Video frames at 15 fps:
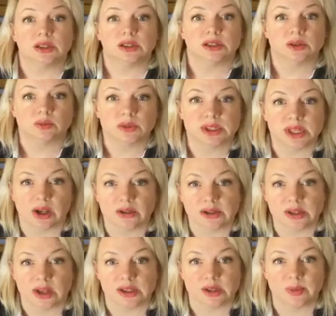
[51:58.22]
Someone
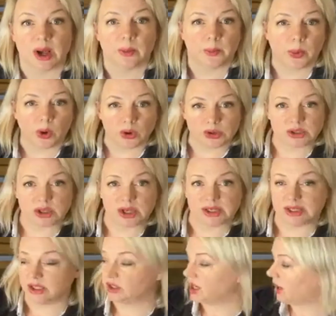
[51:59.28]
else has asked about pot
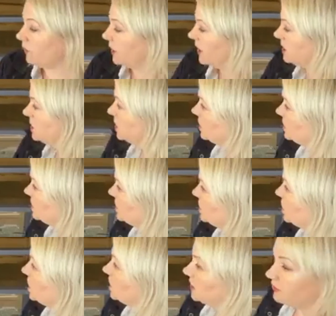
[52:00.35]
sizes. Yeah, we do
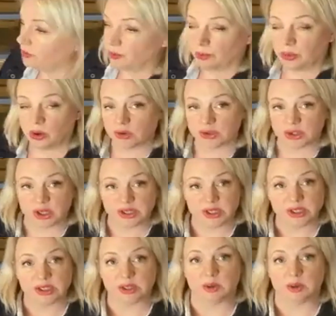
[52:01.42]
2 different pot sizes.